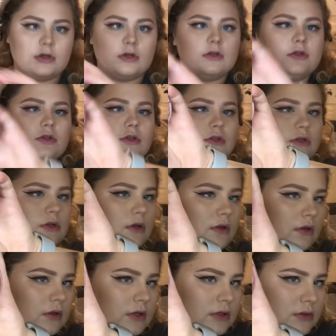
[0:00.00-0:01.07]
and it's just
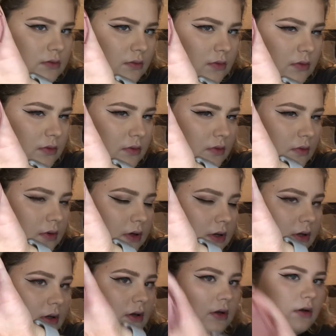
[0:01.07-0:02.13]
this one
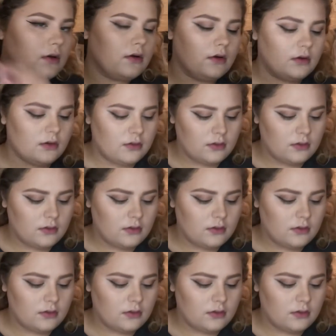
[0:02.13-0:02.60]
right here.